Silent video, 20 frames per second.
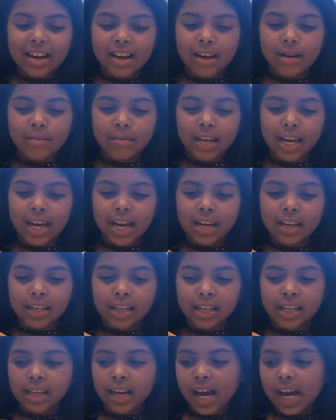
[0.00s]
um,
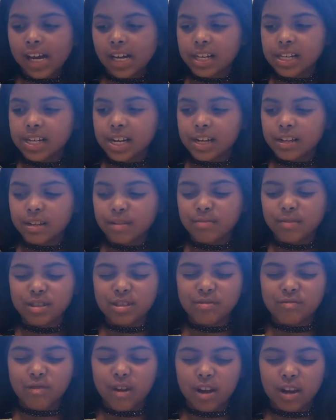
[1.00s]
candy. I accidentally put
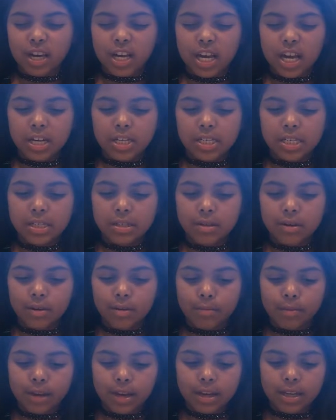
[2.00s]
the wrong candy in there,
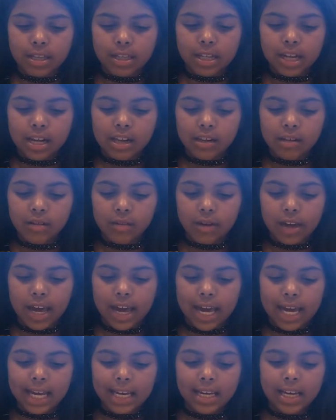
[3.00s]
but that's
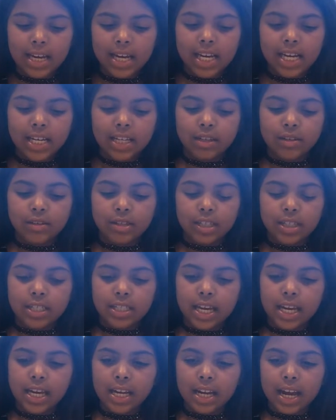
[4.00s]
okay. You just
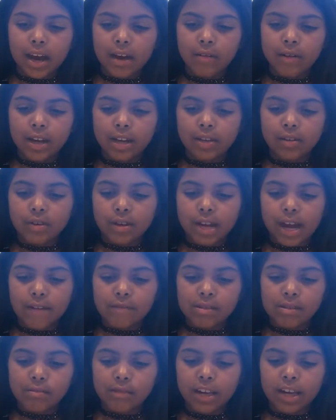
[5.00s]
take it out and you can have
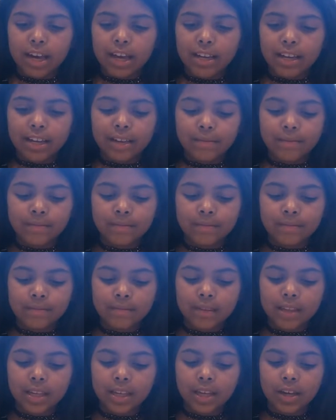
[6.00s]
some candy.
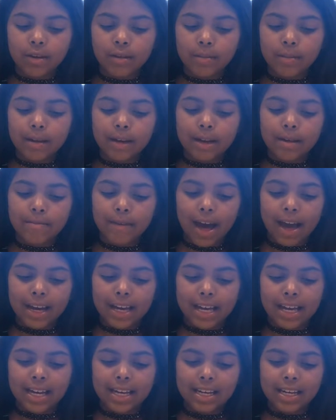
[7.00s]
You can put it back
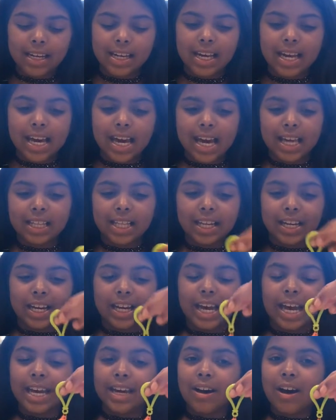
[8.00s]
in. You can
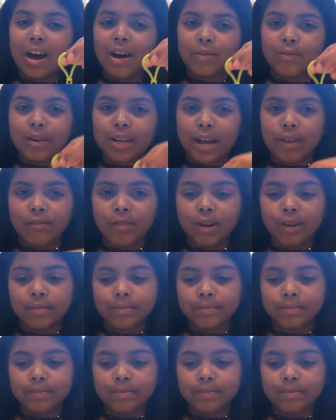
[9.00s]
hang it on whatever.